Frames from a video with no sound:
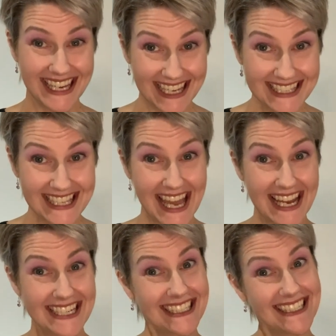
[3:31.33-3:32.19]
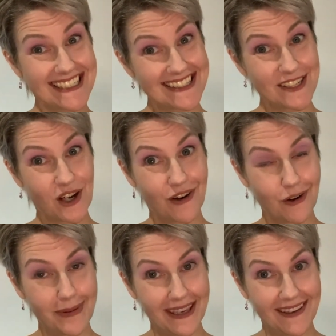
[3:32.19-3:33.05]
It's actually just a
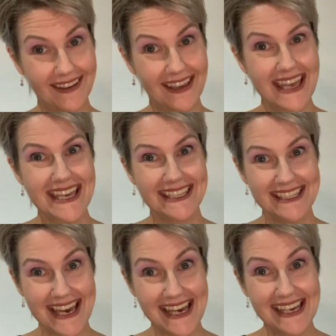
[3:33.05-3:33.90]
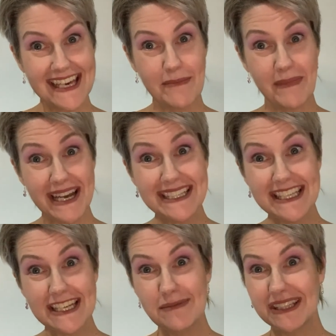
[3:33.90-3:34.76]
hobby. Yeah, it might
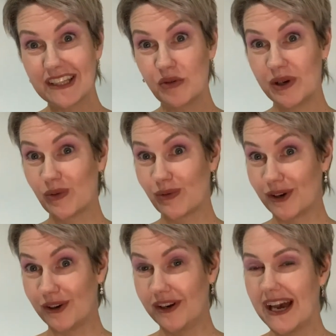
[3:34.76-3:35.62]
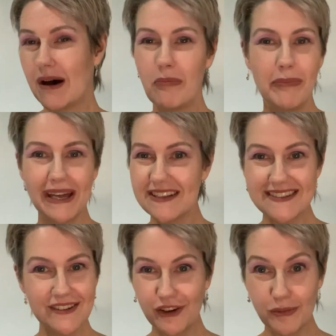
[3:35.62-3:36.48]
seem a little bit rude, but it's
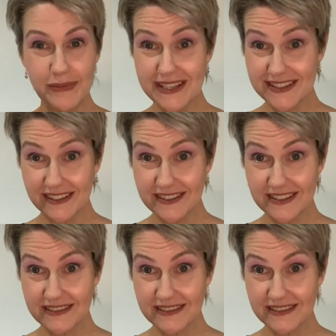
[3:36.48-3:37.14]
not a business.